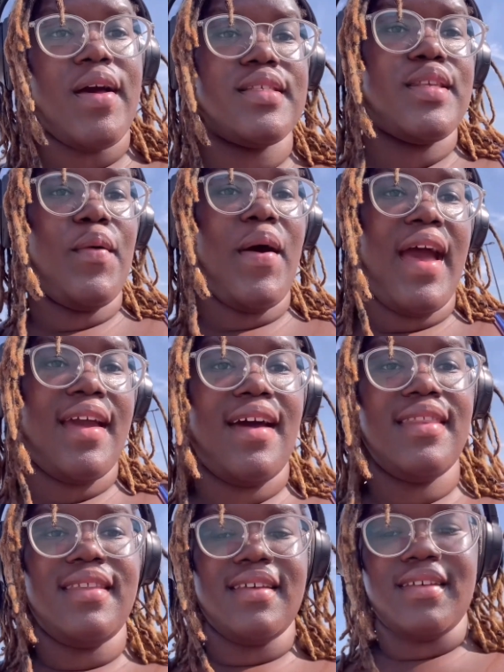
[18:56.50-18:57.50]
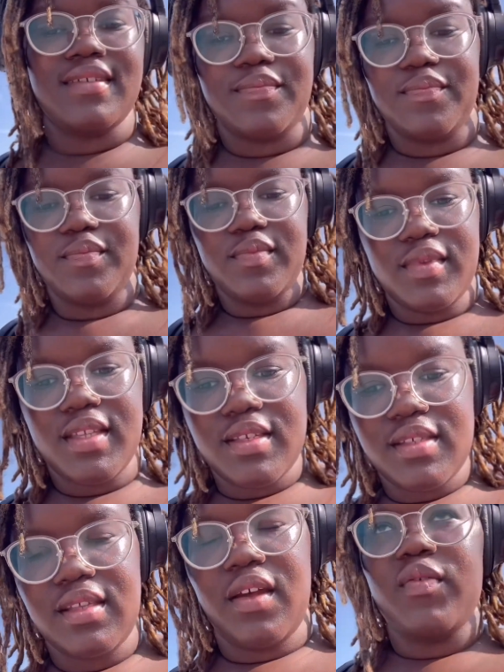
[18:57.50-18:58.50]
so i got the the
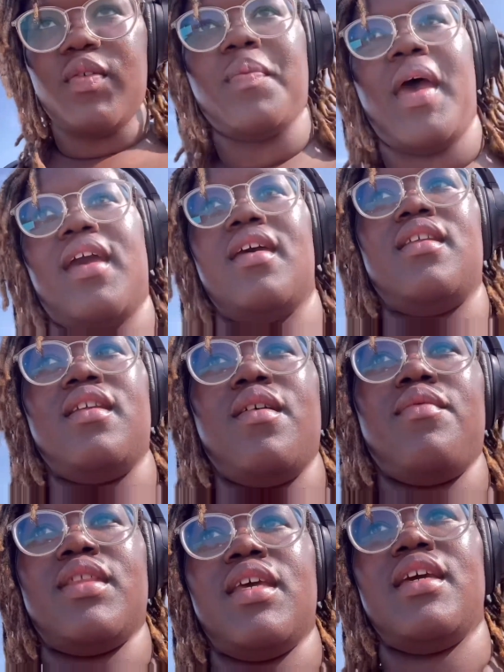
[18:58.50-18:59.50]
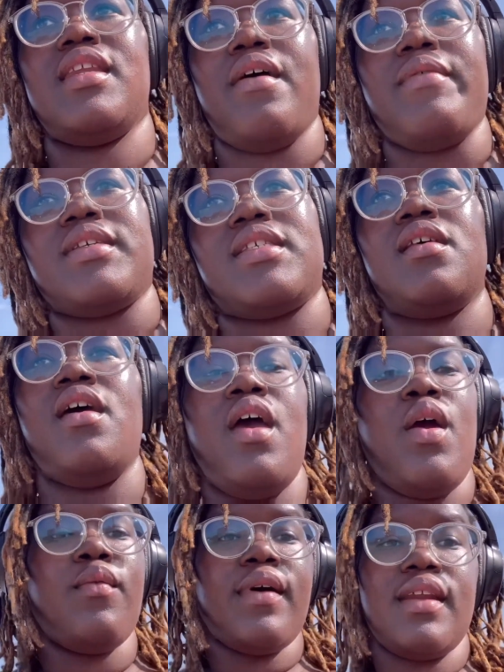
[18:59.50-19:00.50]
stuff packet and everything and i was
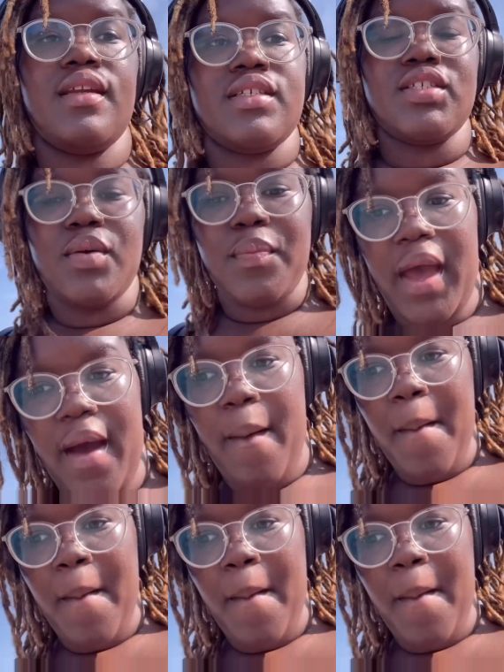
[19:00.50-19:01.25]
ready to ship out